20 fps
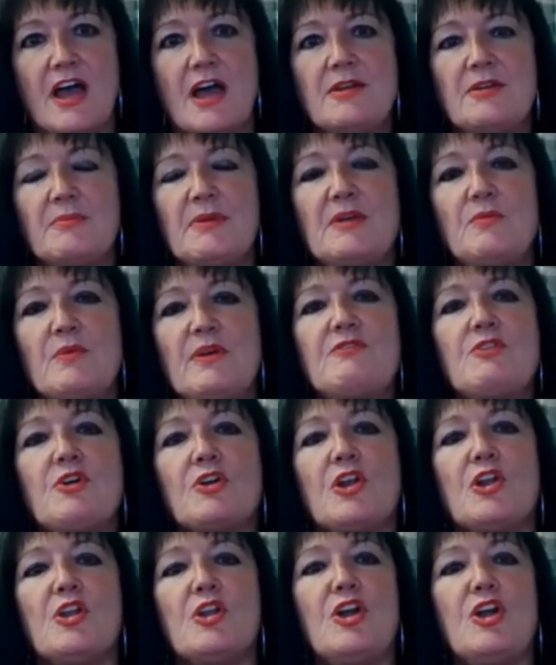And I mean, we've
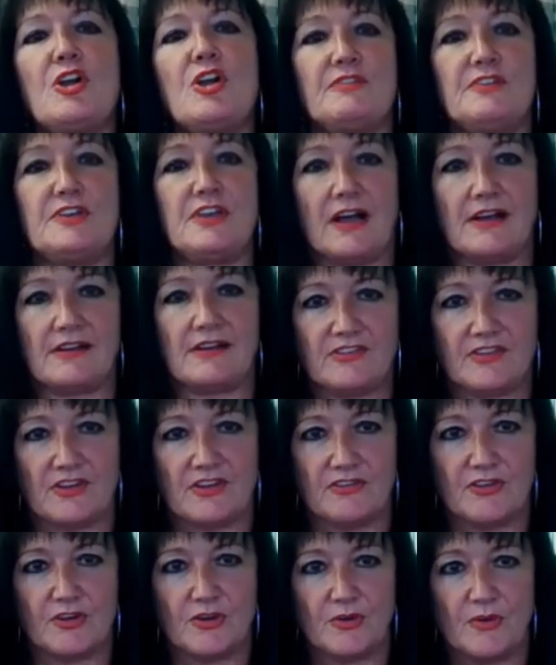got a lot of
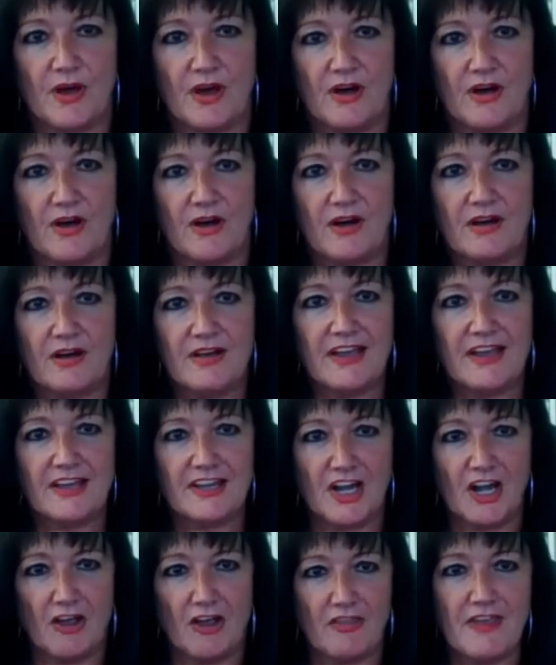youngsters who are
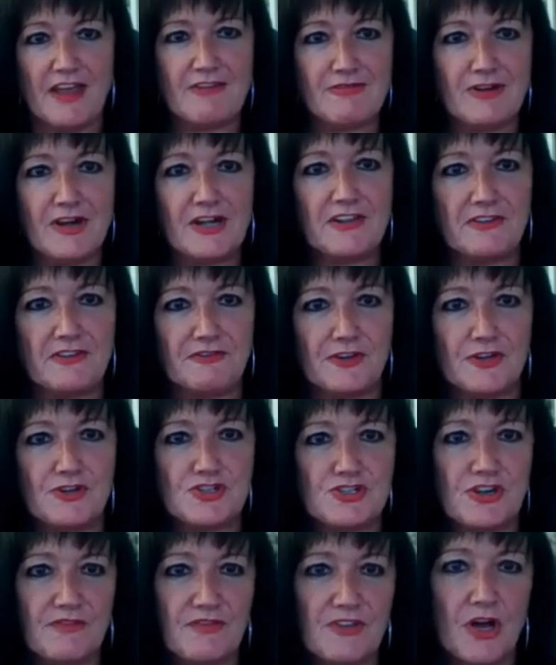you know, they're really the
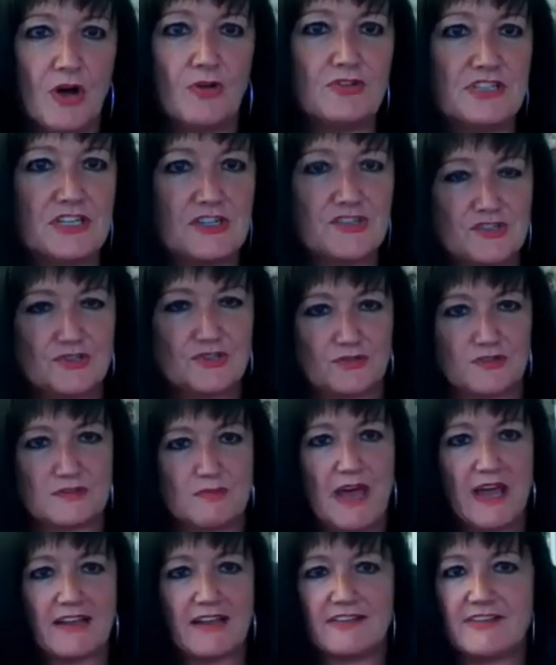future of the whole digital
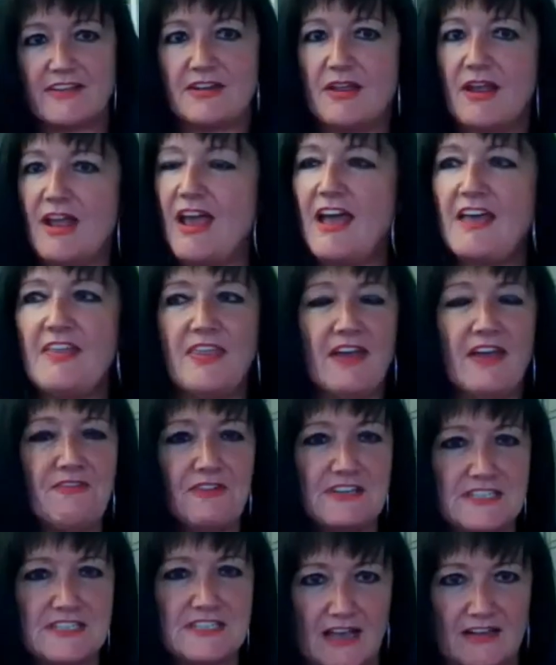space. And they're
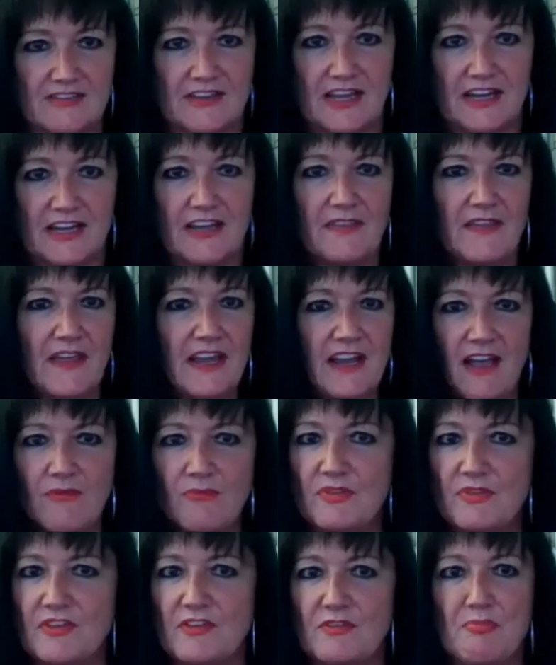fantastic. And they
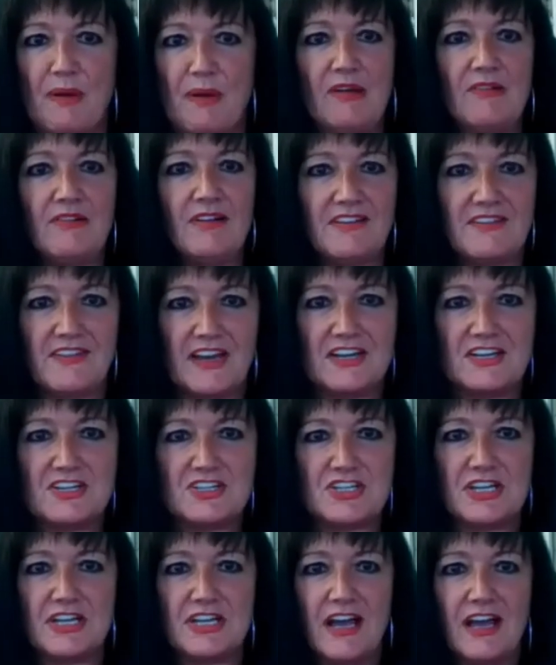come with this boundless
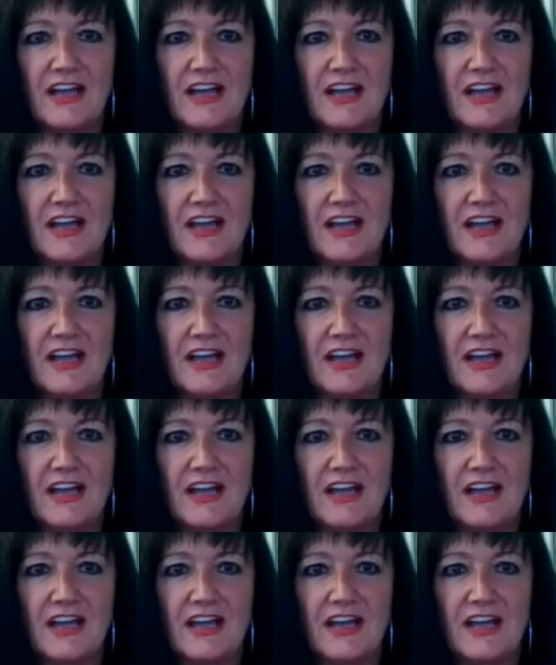energy.